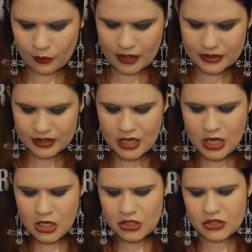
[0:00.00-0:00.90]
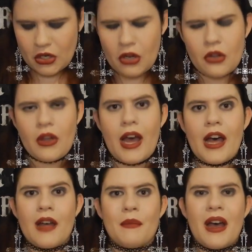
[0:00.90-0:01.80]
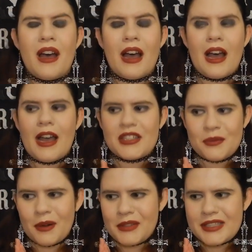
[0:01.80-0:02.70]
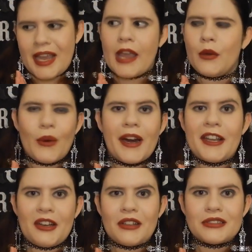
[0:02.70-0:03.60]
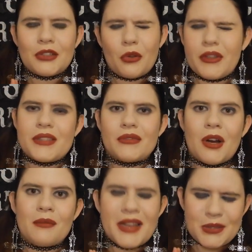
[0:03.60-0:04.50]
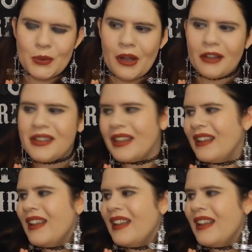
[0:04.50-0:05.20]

ones. So um, I should probably say where I got all these from as well.